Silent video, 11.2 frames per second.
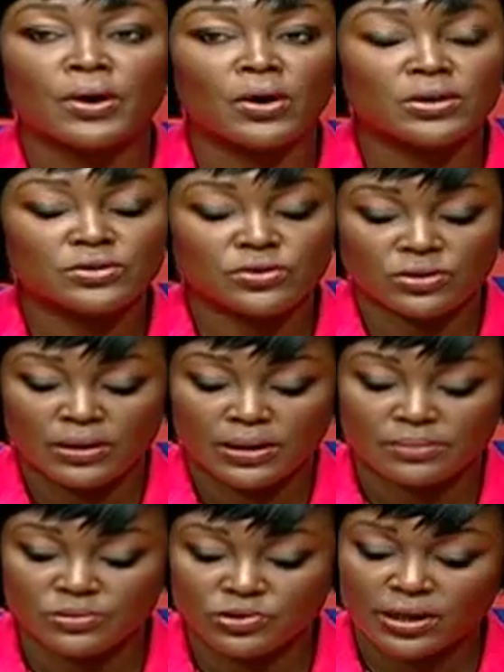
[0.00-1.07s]

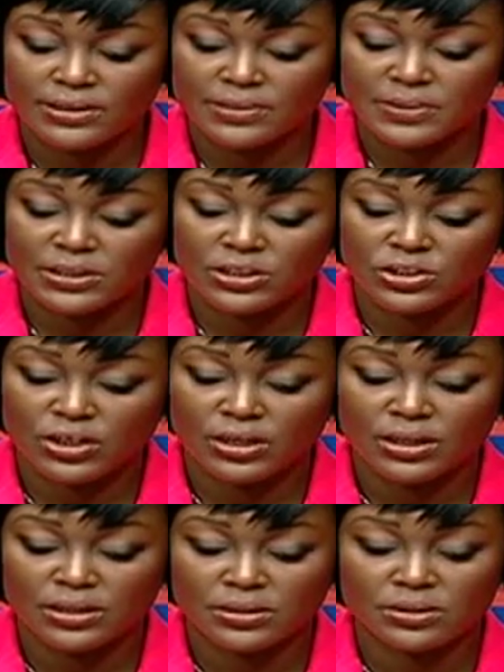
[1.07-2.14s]
on transportation
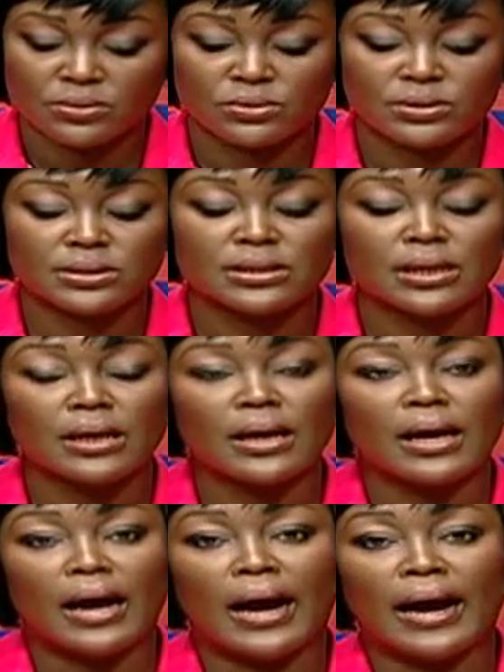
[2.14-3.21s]
issues,
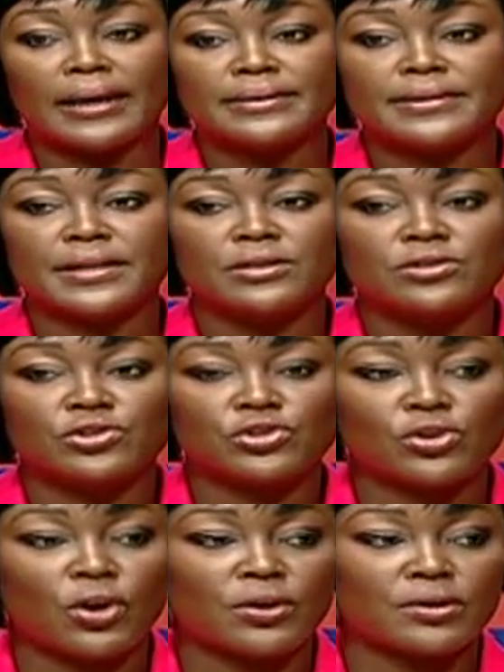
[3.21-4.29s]
and to
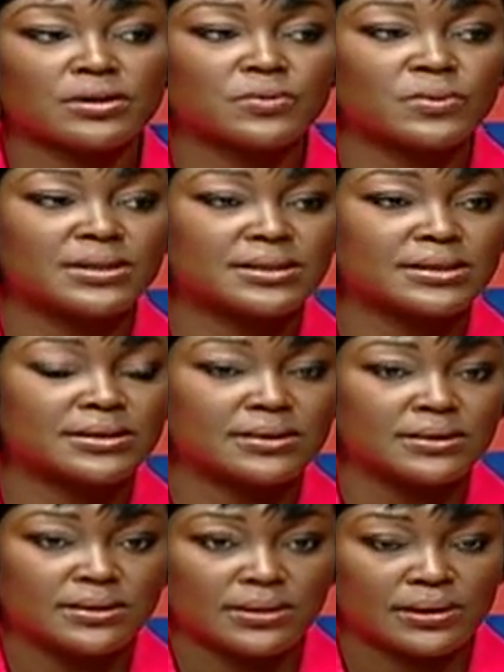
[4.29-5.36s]
ensure that we sit
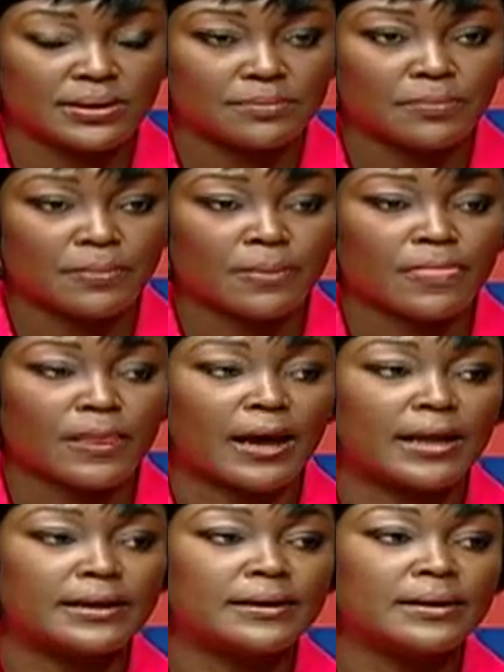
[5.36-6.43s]
early
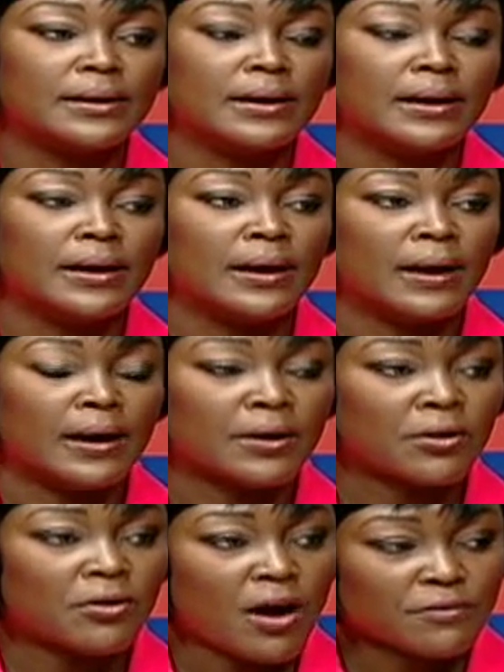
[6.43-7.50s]
and
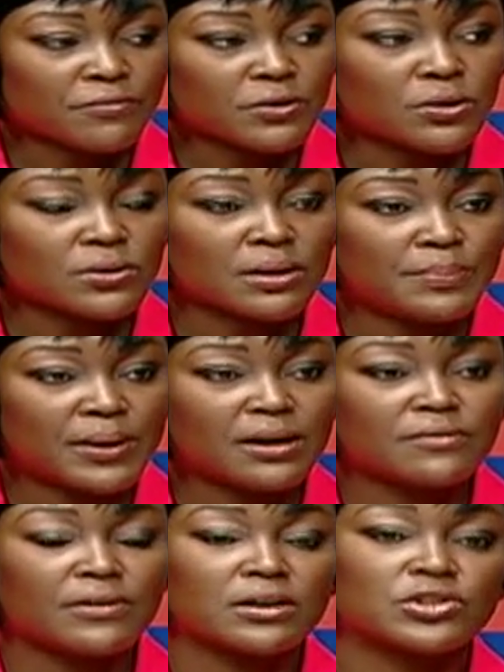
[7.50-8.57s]
craft out a plan
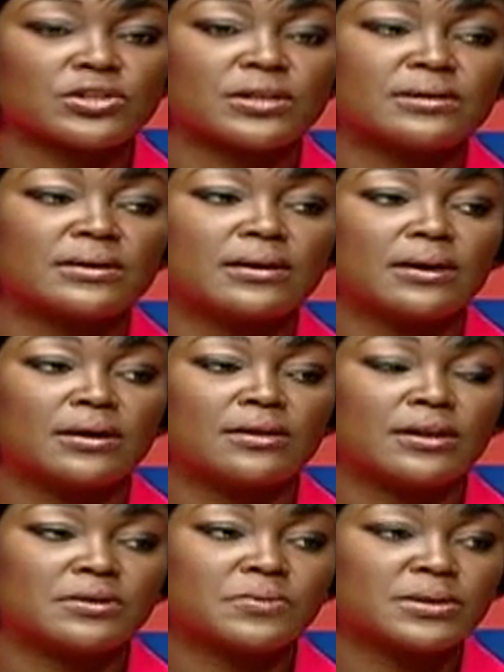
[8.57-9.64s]
of action
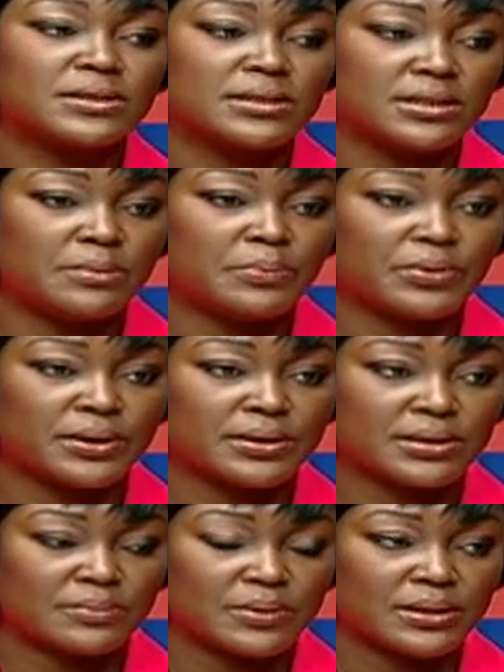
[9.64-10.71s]
that will see
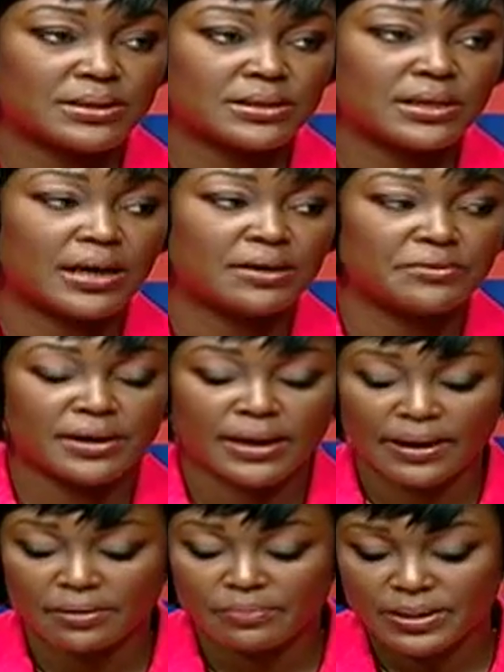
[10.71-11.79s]
predictability and
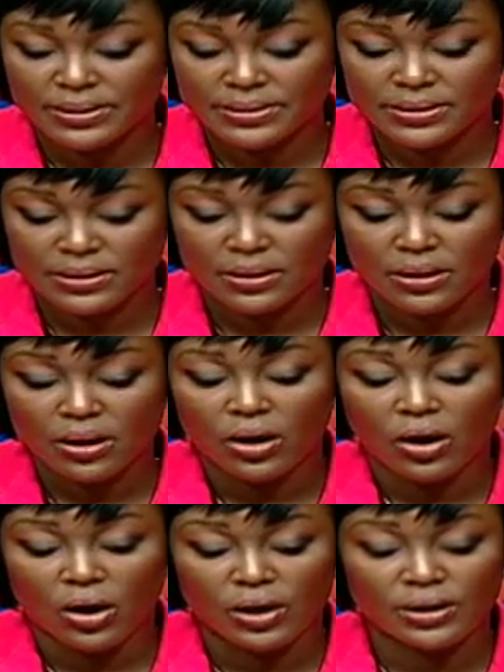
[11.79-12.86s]
reliability
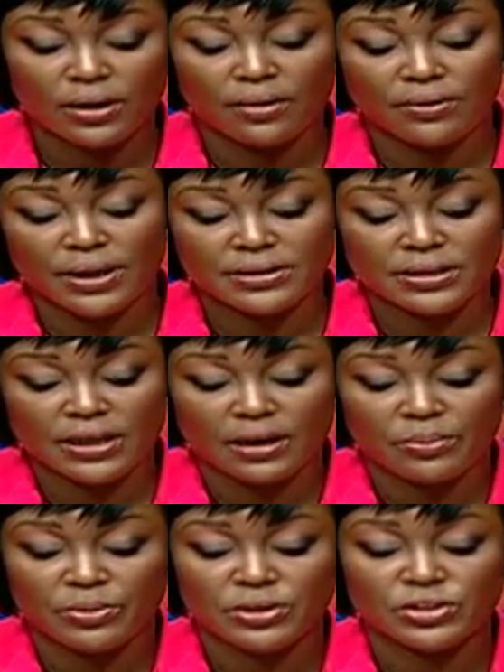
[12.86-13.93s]
on that air
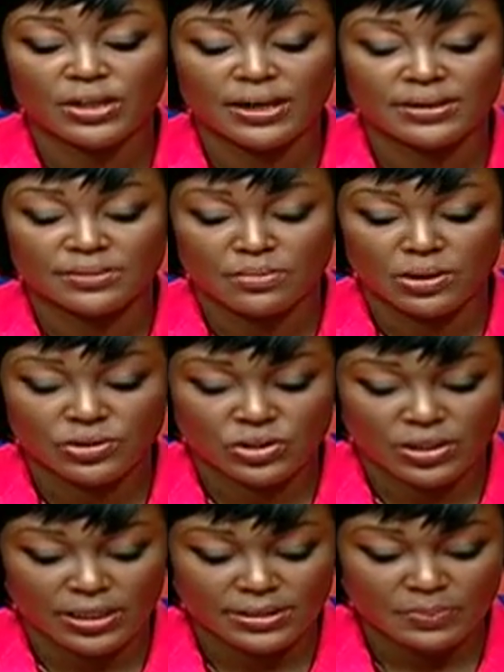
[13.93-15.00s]
bridge as much
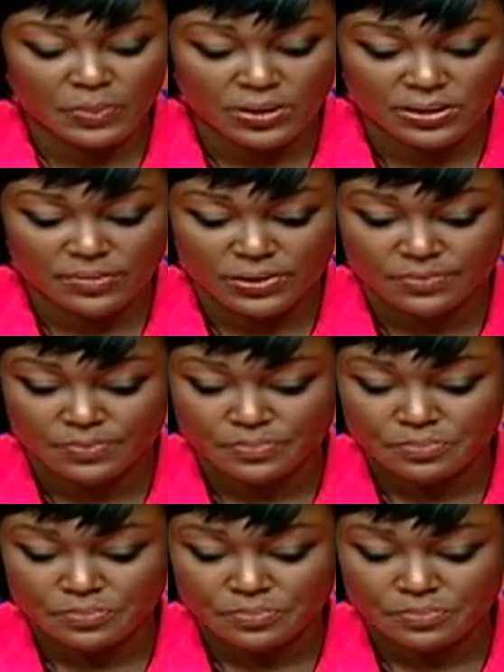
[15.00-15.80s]
as possible.